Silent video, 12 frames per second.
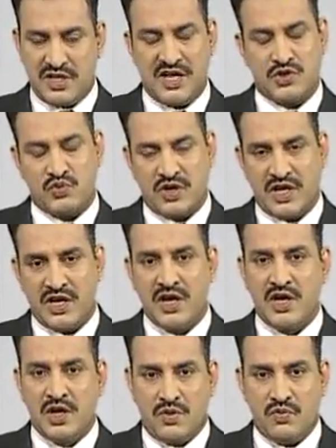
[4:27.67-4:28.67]
That's why
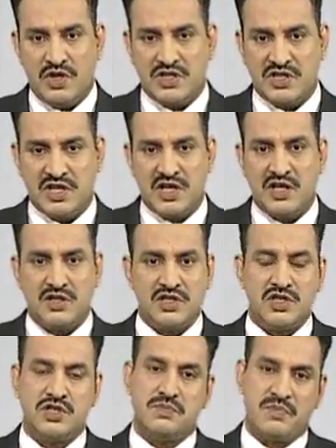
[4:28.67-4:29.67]
we say
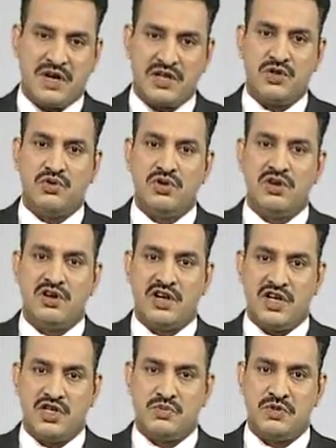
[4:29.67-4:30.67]
this is a particular
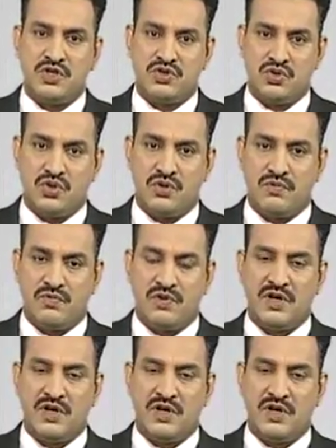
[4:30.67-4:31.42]
arrangement of